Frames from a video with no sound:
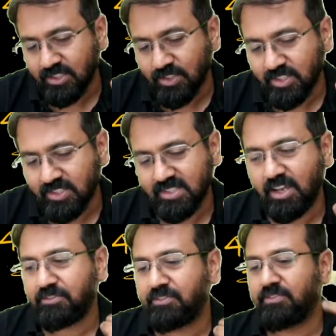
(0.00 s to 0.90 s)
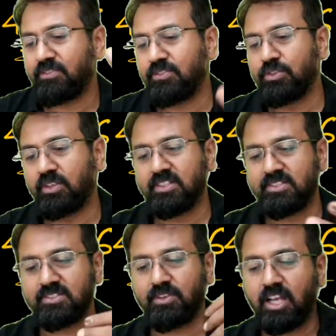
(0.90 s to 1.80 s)
So this is how this
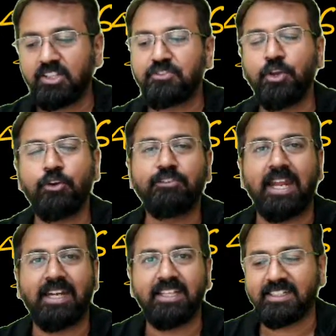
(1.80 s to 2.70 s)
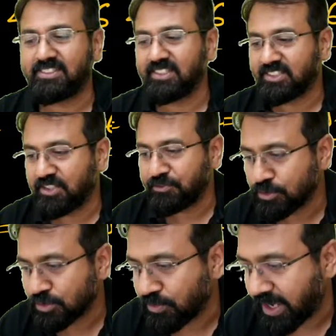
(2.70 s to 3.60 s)
is another way of getting that 64
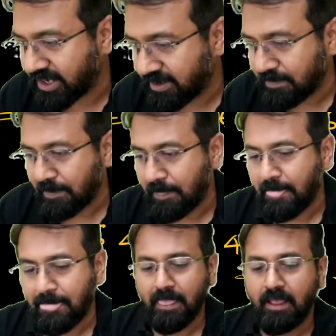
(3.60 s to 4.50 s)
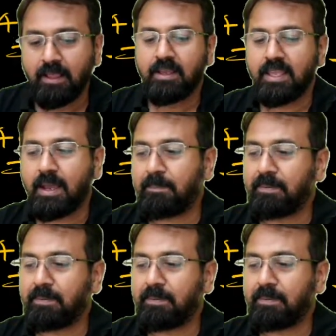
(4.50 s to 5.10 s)
square. Yeah.